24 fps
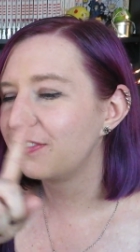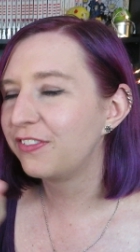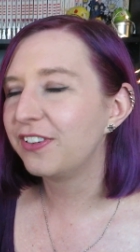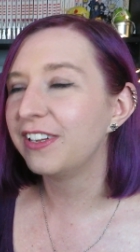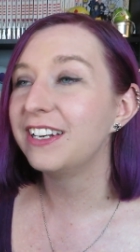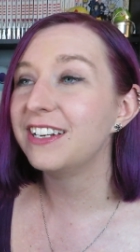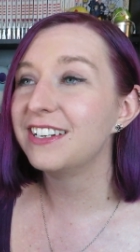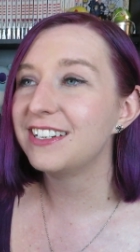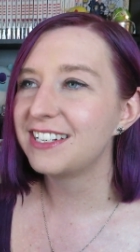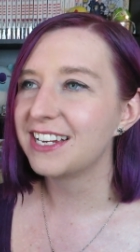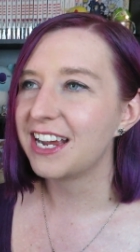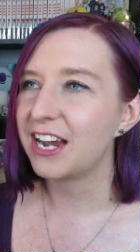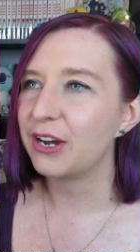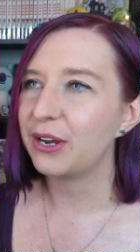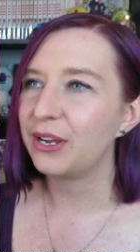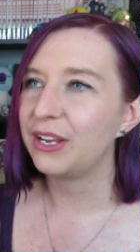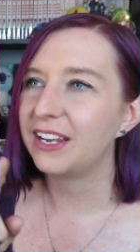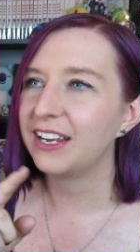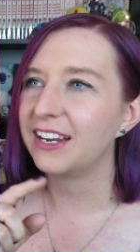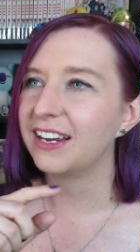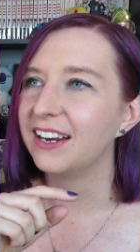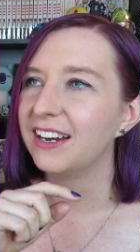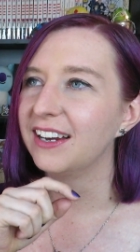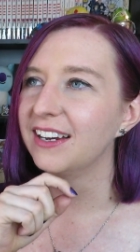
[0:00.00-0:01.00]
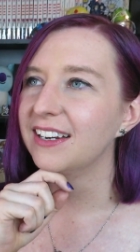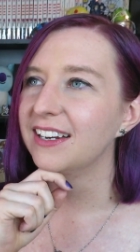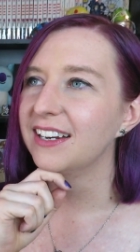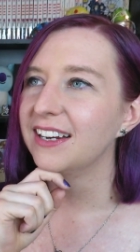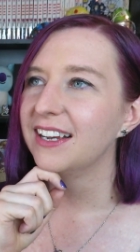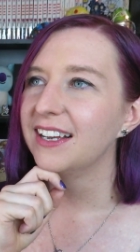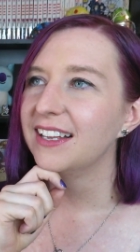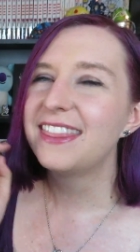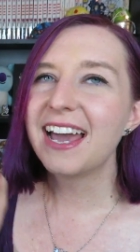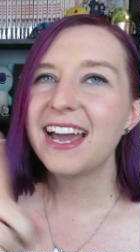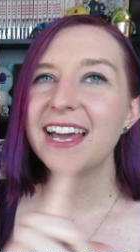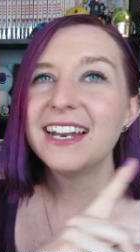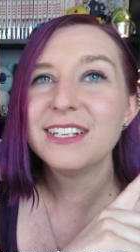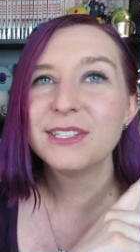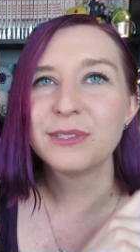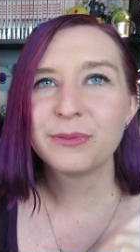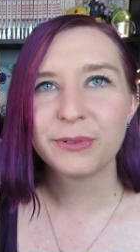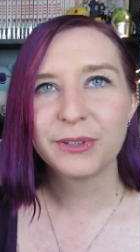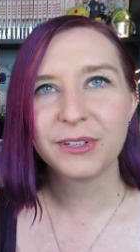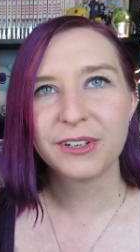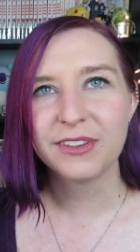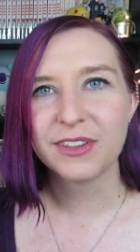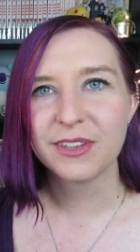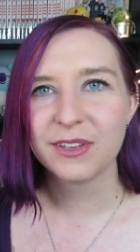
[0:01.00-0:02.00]
finish out here, that is
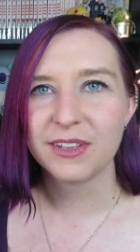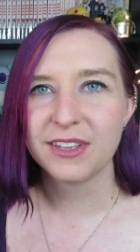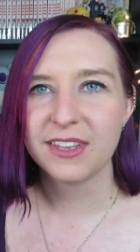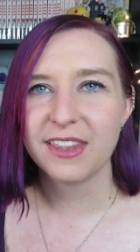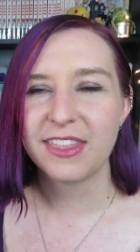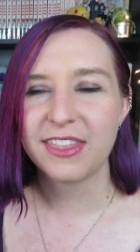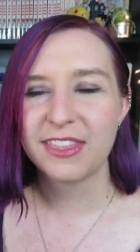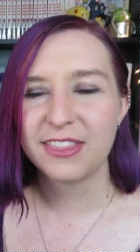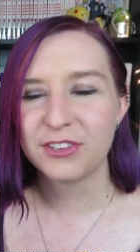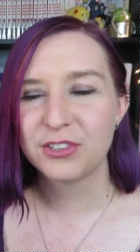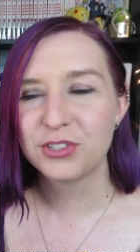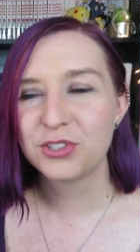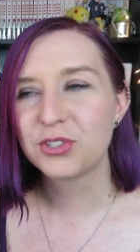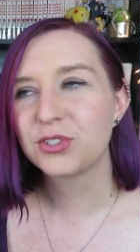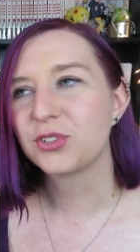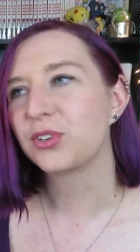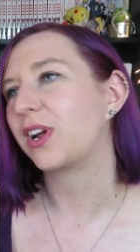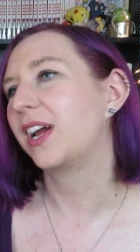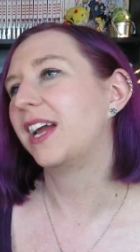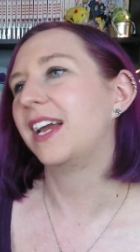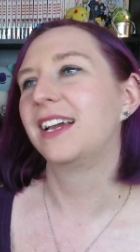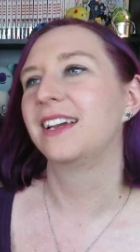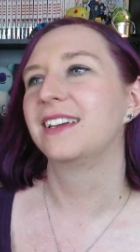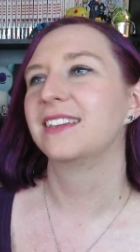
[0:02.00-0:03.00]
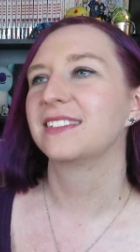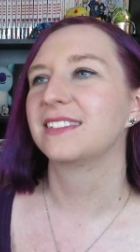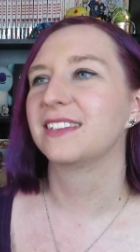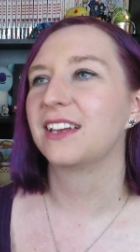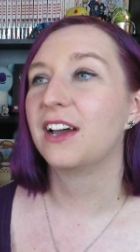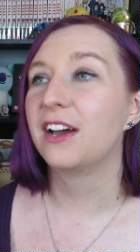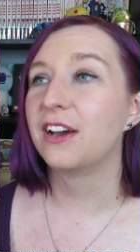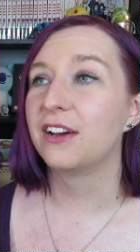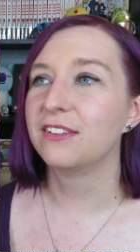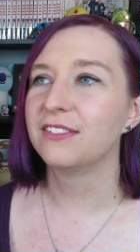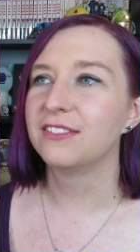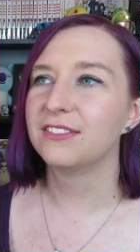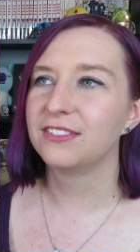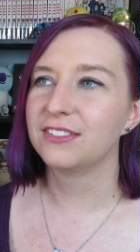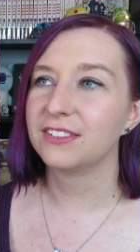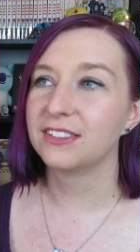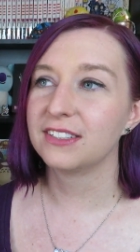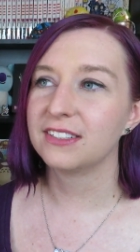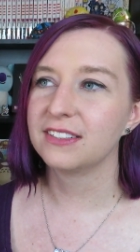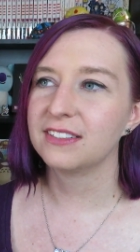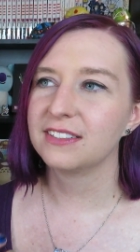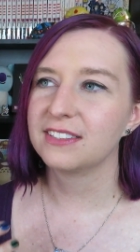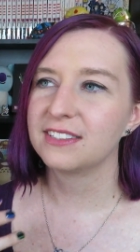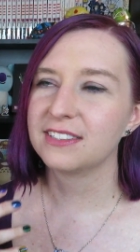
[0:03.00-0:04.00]
one of the strengths of
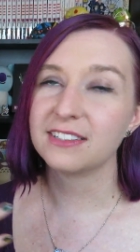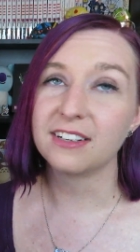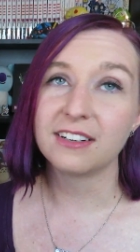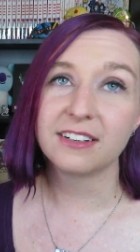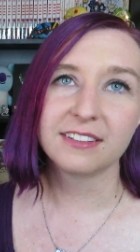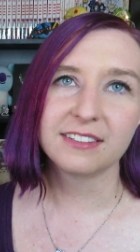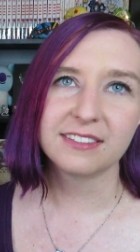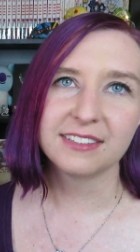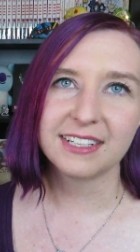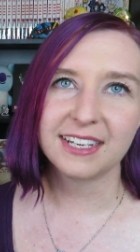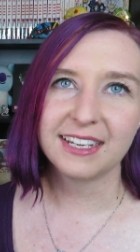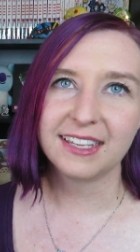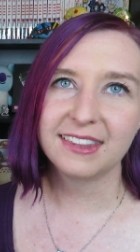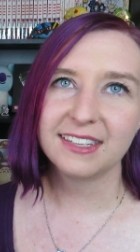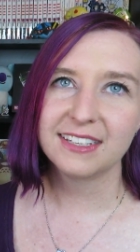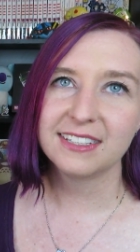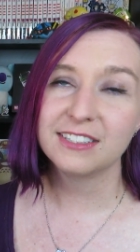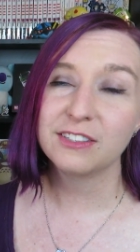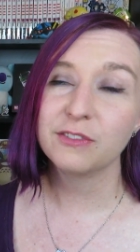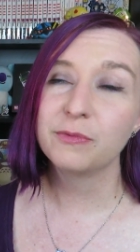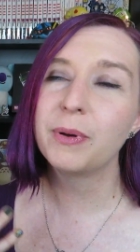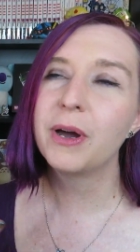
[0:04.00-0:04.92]
songs like this,